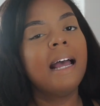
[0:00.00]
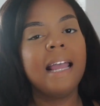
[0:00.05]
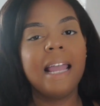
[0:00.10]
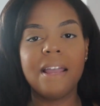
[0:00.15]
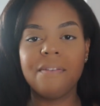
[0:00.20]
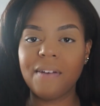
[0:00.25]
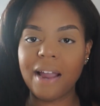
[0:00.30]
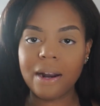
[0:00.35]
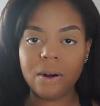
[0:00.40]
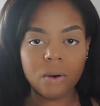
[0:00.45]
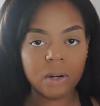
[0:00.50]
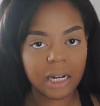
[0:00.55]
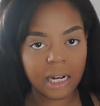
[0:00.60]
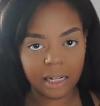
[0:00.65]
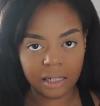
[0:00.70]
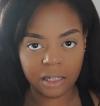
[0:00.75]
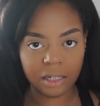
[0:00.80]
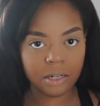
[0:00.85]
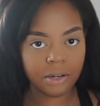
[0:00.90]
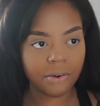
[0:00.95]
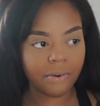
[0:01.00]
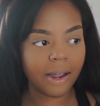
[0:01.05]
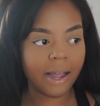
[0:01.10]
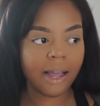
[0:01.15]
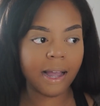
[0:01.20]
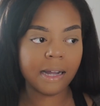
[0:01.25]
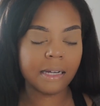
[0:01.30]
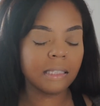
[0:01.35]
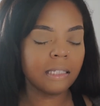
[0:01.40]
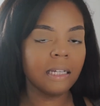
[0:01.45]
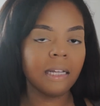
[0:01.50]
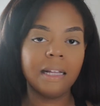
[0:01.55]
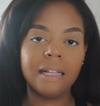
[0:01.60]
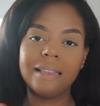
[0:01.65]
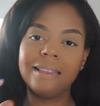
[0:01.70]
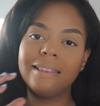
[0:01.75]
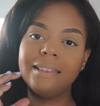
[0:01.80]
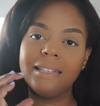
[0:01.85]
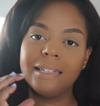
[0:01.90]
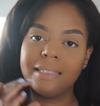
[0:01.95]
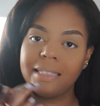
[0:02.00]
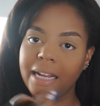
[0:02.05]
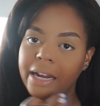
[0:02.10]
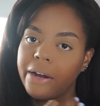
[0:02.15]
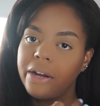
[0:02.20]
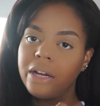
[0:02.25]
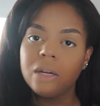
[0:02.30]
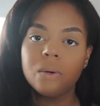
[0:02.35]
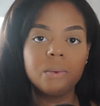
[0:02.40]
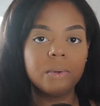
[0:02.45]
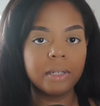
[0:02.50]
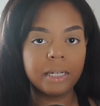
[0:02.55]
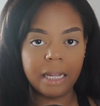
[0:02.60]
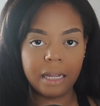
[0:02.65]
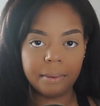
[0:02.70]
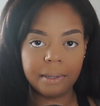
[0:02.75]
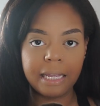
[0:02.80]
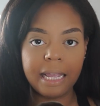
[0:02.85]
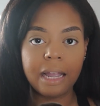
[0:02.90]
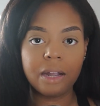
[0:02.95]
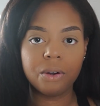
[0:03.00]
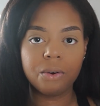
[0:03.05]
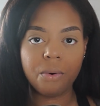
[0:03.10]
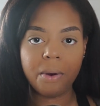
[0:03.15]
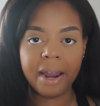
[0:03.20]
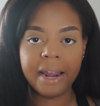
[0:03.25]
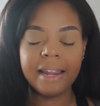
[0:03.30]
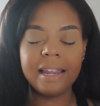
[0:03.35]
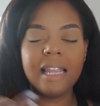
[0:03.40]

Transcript: if I don't color correct, this area will get gray.